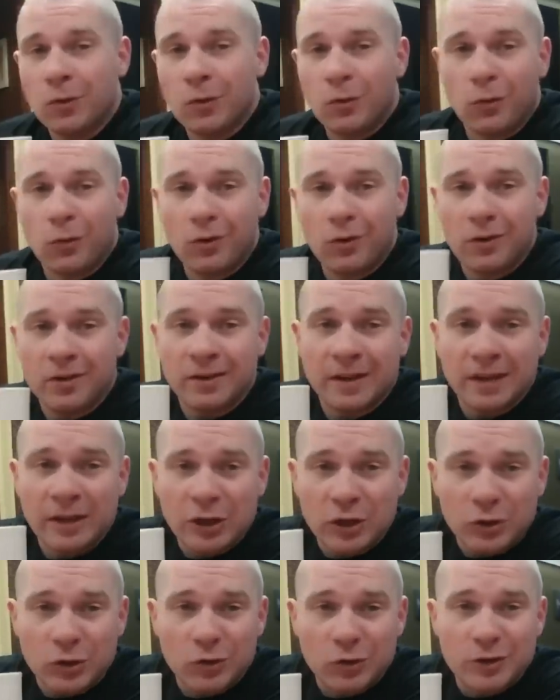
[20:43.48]
Or
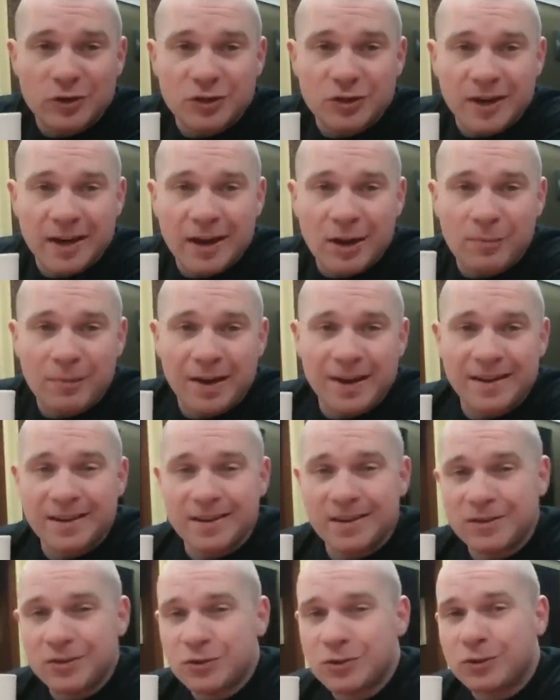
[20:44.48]
you can check out my
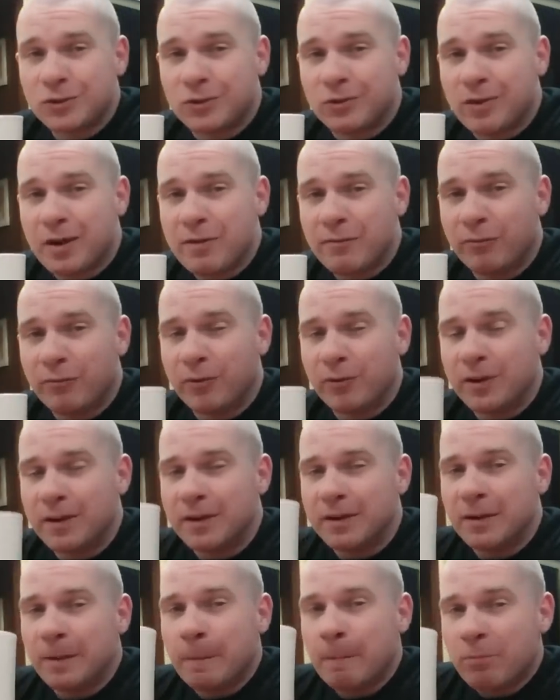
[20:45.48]
Instagram feed.